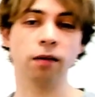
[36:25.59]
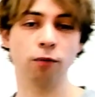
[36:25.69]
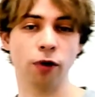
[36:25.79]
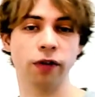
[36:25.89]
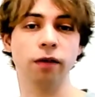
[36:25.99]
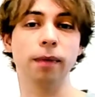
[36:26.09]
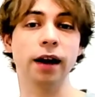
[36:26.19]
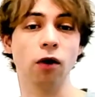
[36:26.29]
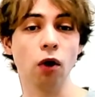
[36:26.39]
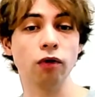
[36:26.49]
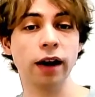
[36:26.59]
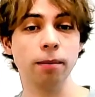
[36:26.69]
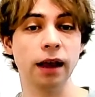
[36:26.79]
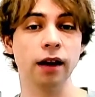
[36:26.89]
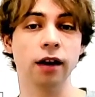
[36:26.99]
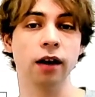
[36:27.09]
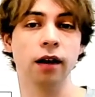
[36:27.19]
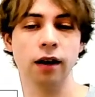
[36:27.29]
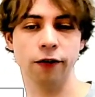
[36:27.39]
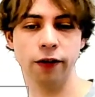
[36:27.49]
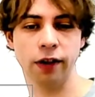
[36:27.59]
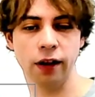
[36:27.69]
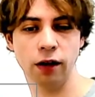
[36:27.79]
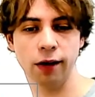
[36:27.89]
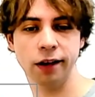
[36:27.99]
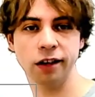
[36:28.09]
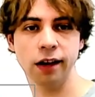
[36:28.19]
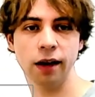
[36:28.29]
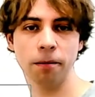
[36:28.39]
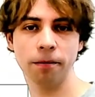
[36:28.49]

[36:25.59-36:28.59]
process might already be in a different situation here.